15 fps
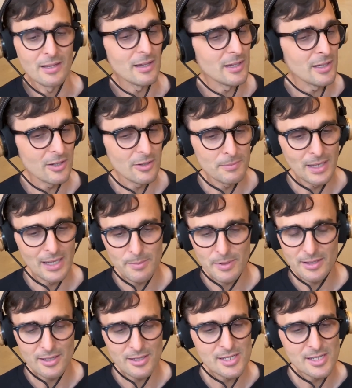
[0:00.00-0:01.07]

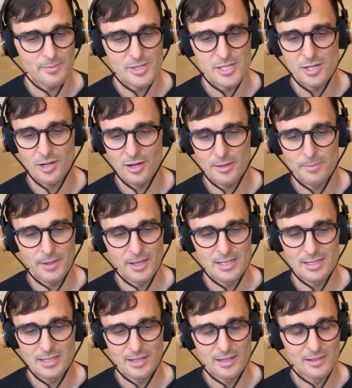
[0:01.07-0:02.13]
there's some startup
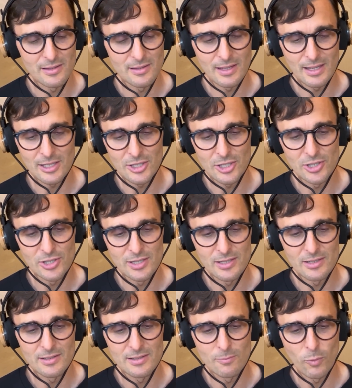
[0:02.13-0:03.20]
idea that could
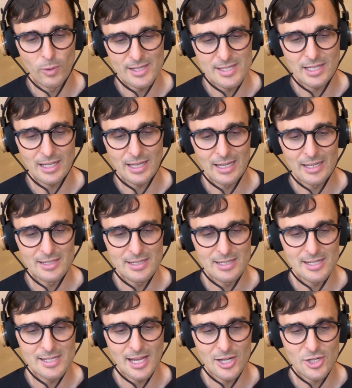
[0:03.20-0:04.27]
once again
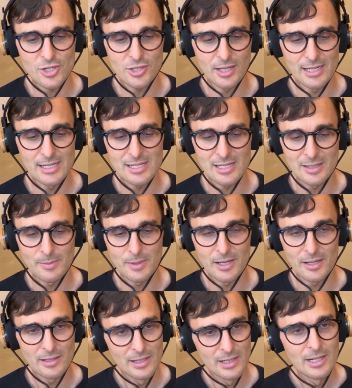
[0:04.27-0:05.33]
decentralize
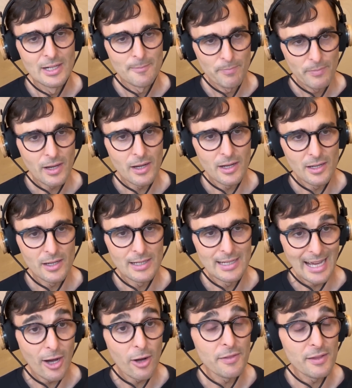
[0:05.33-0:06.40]
email.
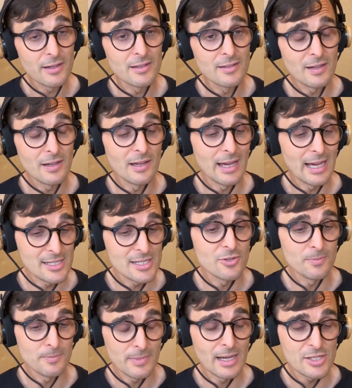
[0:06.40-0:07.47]
Now that, as
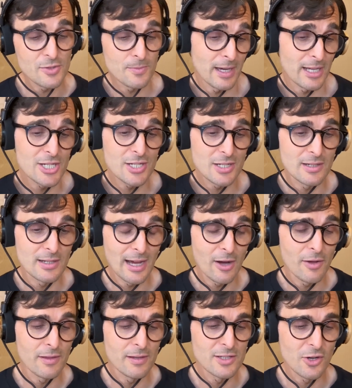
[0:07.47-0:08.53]
you mentioned,
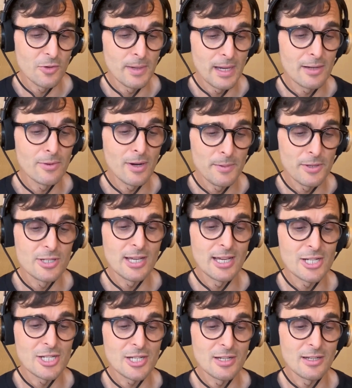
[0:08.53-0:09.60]
now that domain
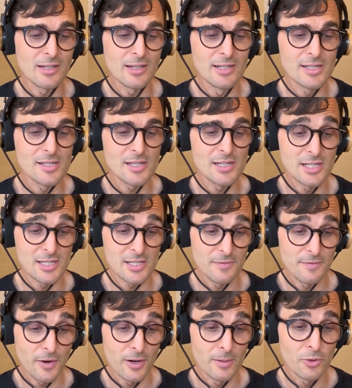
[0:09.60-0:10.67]
reputation is
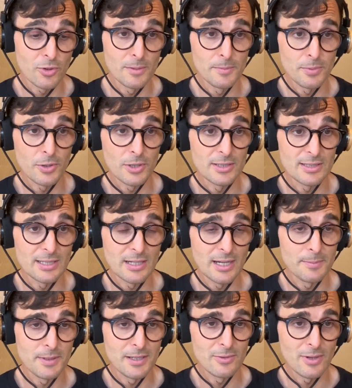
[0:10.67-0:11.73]
far more important than
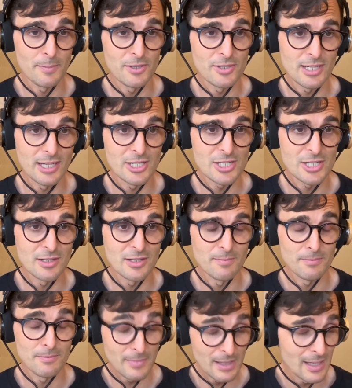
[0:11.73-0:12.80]
IP reputation,
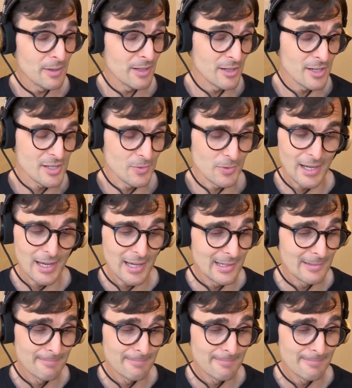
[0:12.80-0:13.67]
maybe there's a way.